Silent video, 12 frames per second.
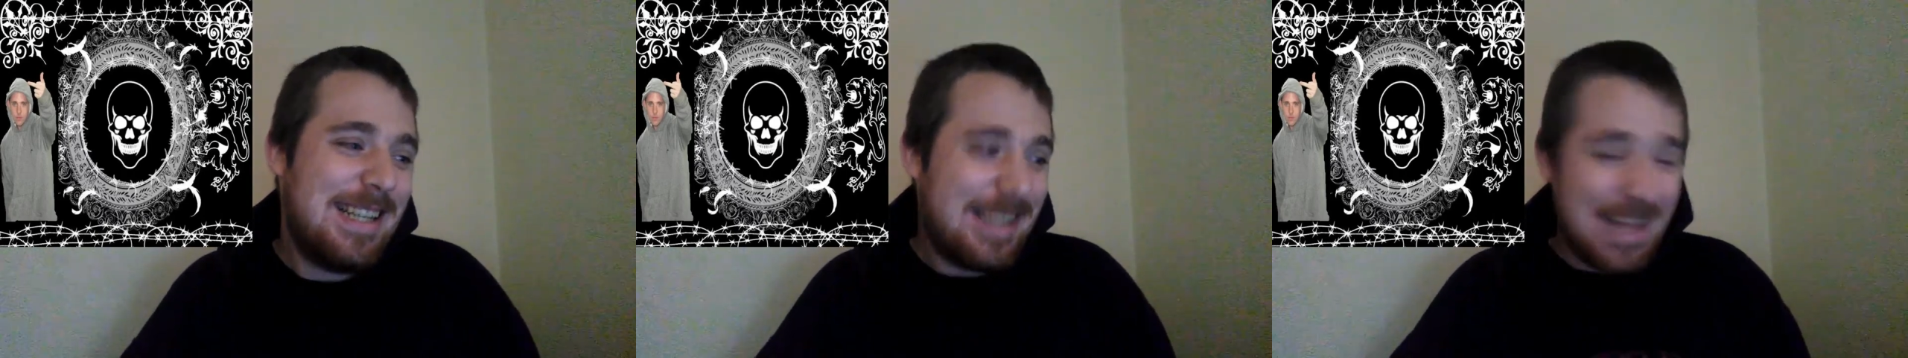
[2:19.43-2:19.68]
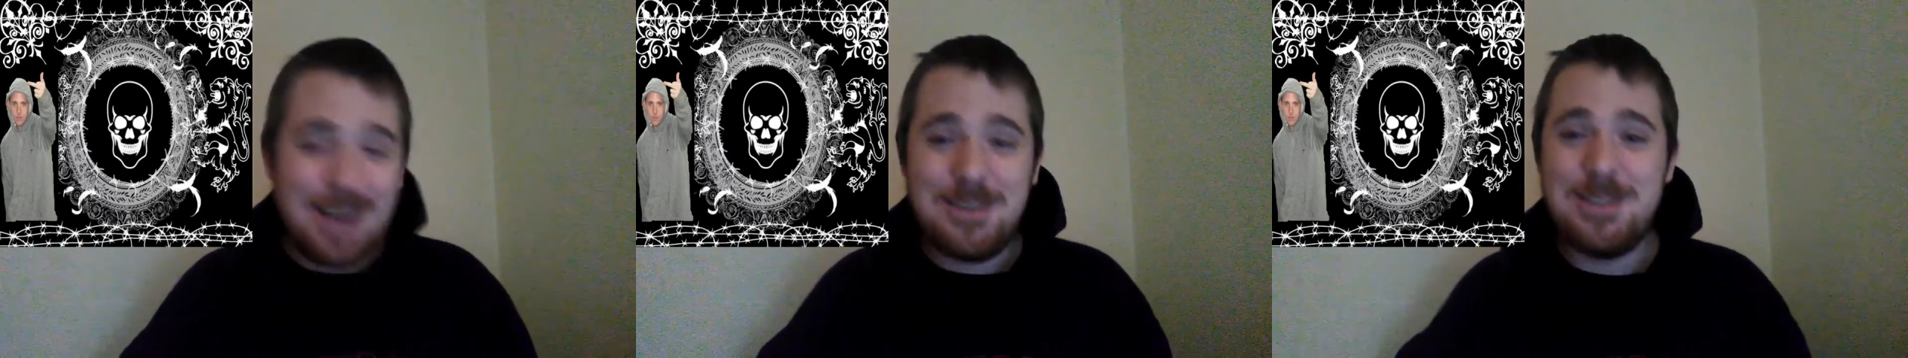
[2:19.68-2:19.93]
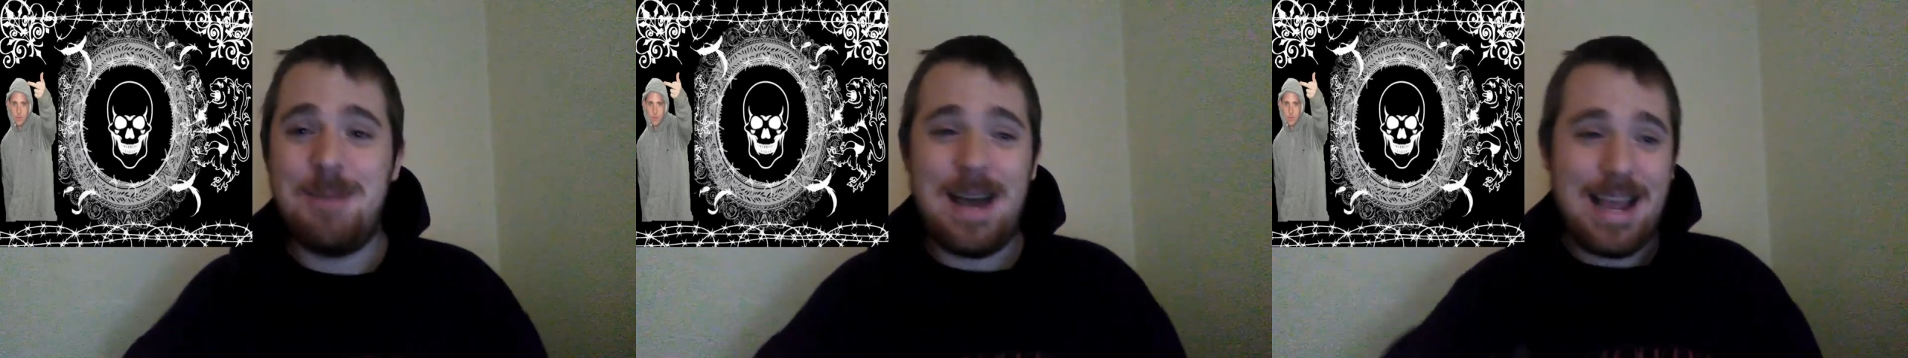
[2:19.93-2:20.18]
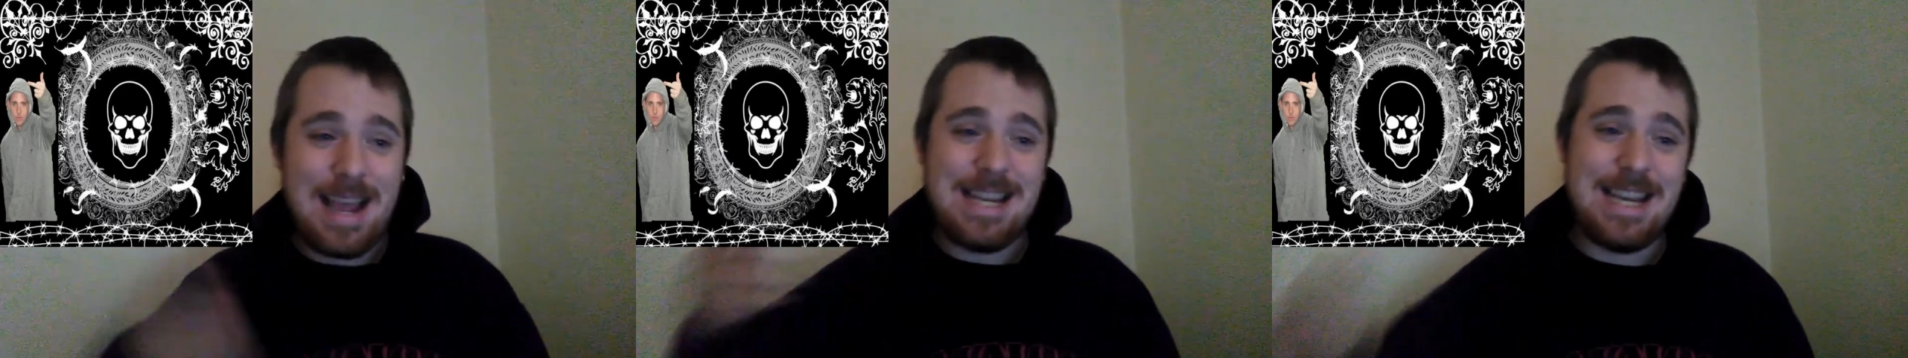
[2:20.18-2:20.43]
that was
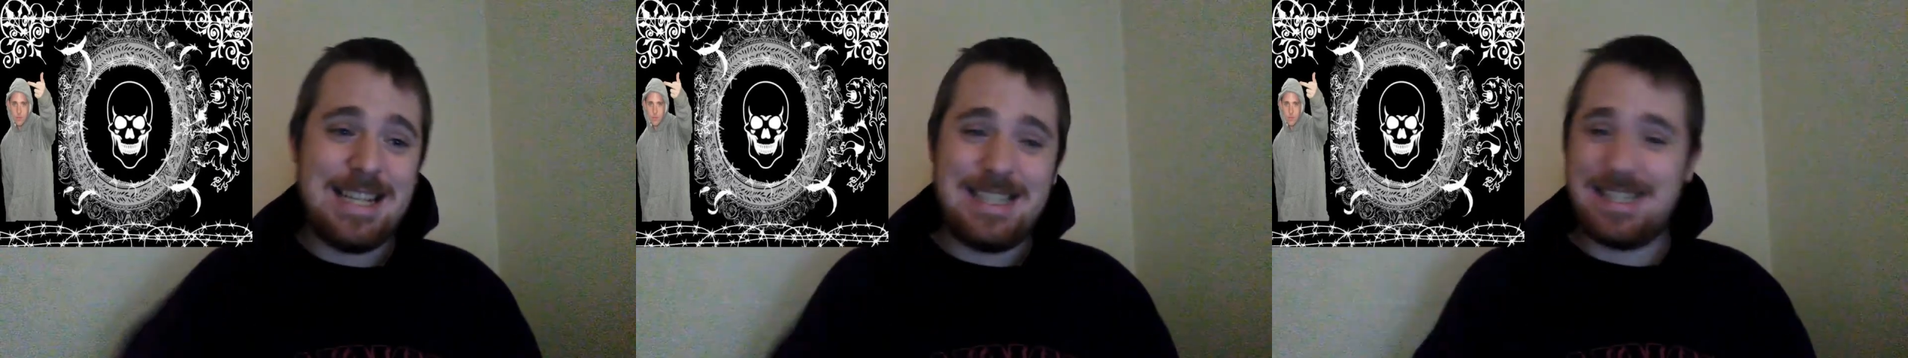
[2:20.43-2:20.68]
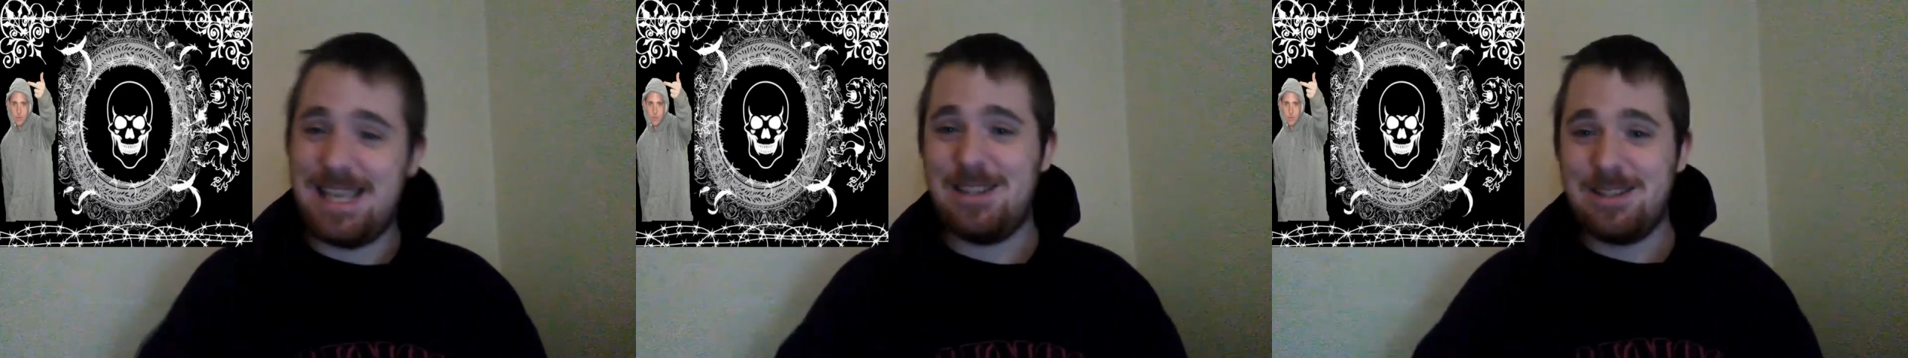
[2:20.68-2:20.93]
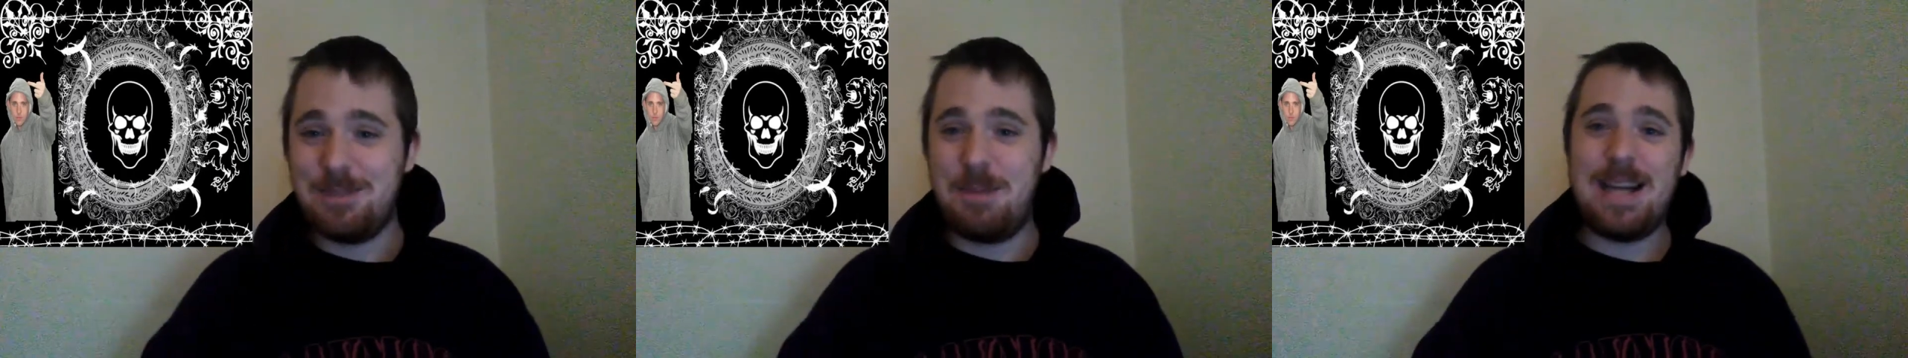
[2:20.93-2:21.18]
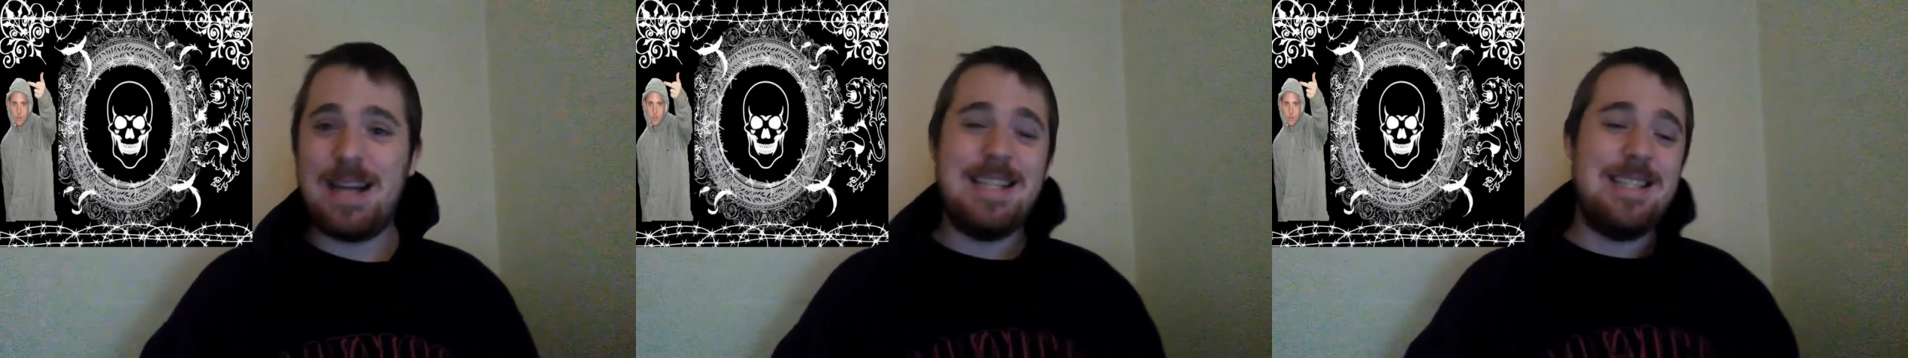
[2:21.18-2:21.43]
my editing skills
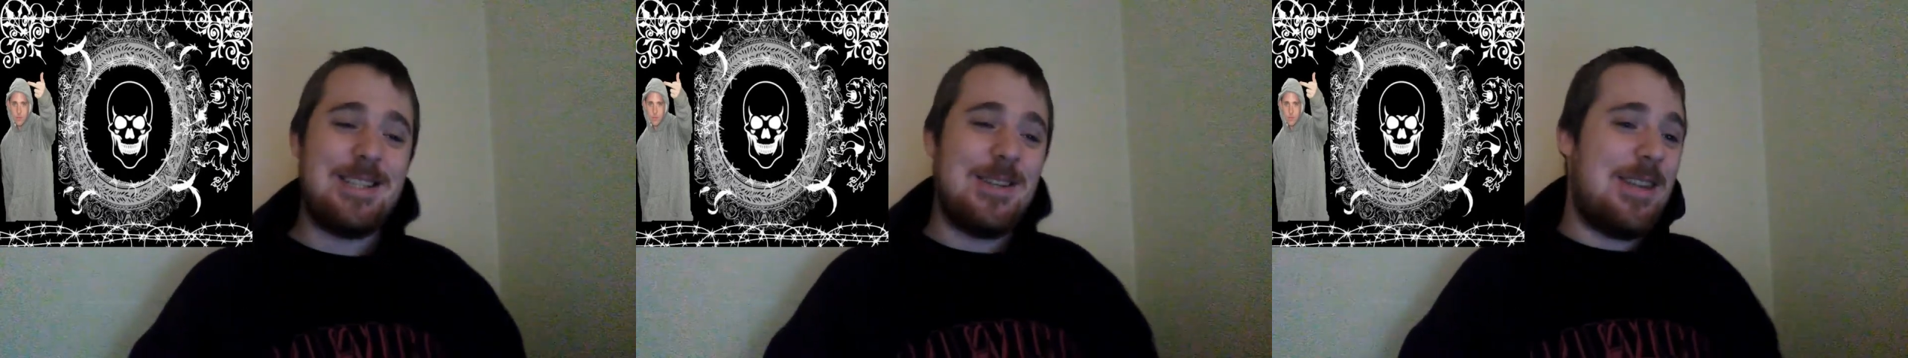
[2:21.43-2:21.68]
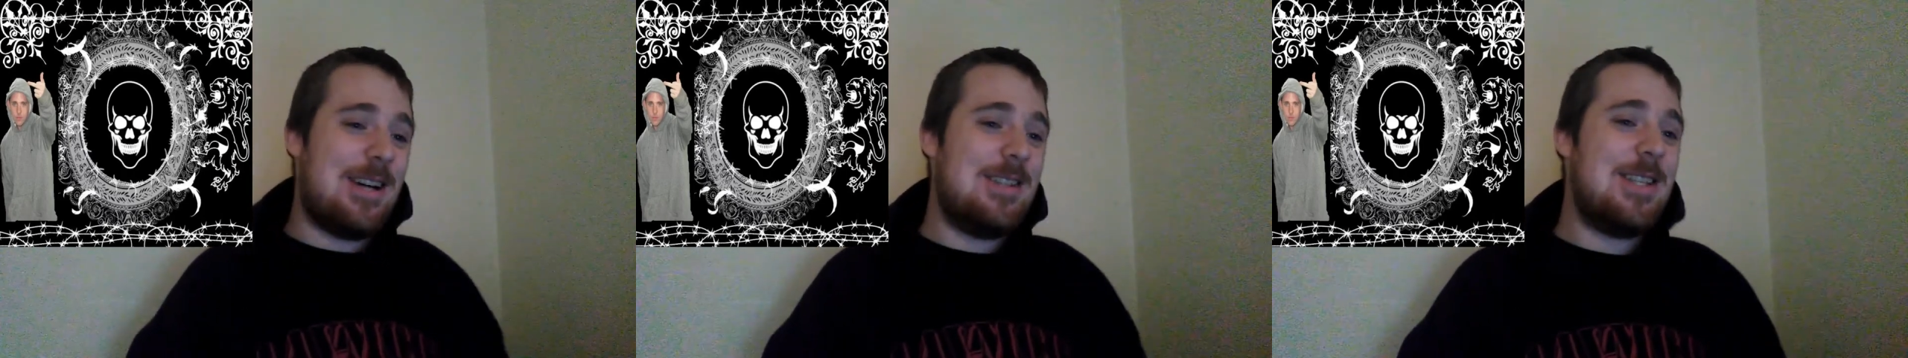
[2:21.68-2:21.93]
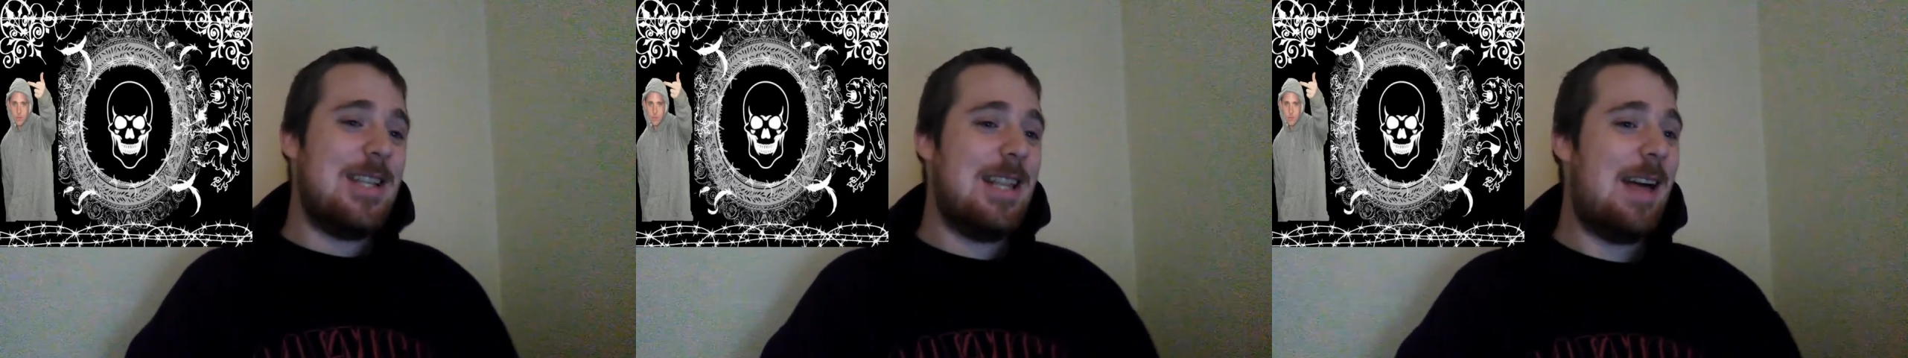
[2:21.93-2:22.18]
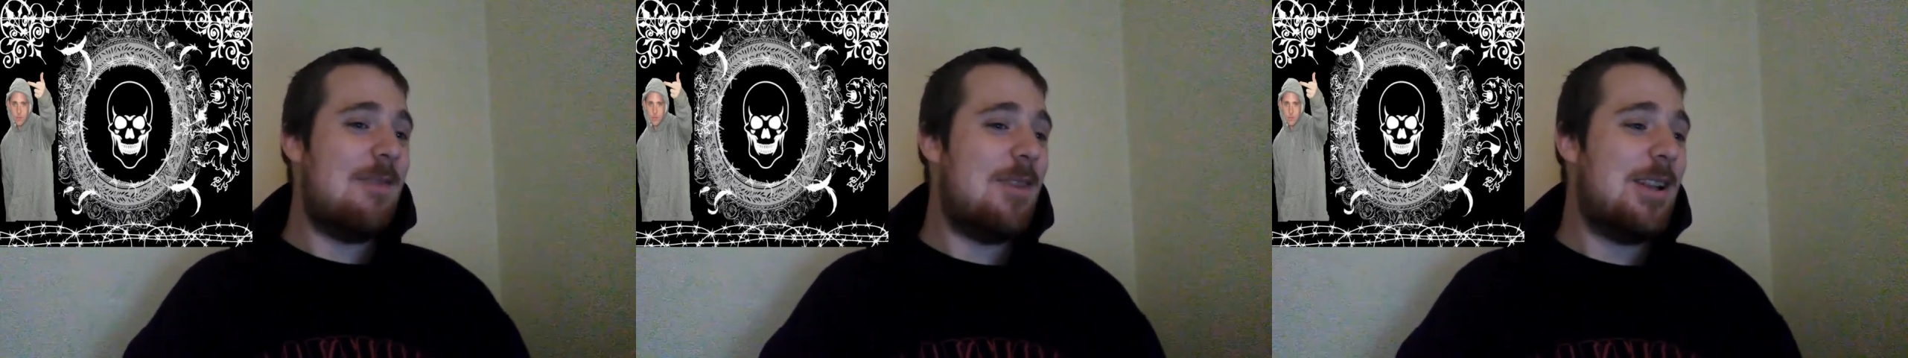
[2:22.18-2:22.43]
back in
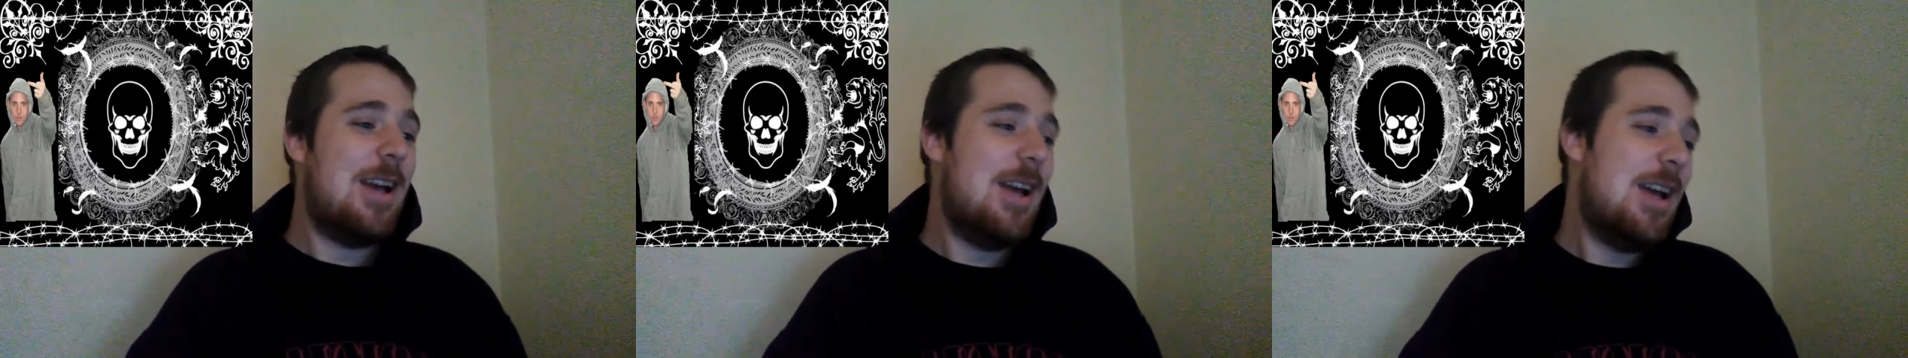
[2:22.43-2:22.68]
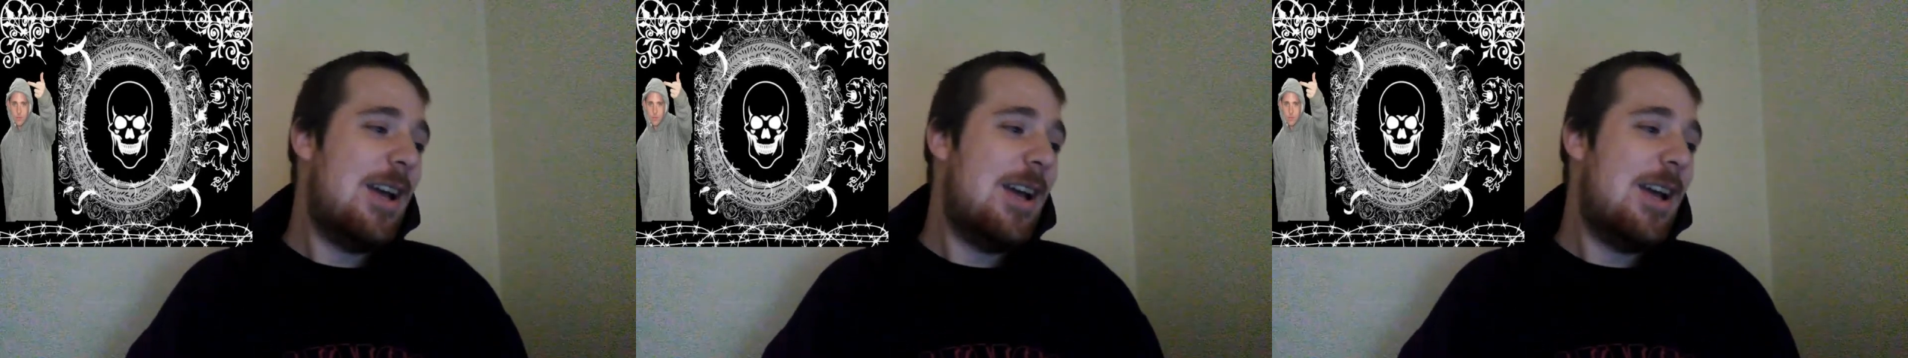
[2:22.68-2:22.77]
2011.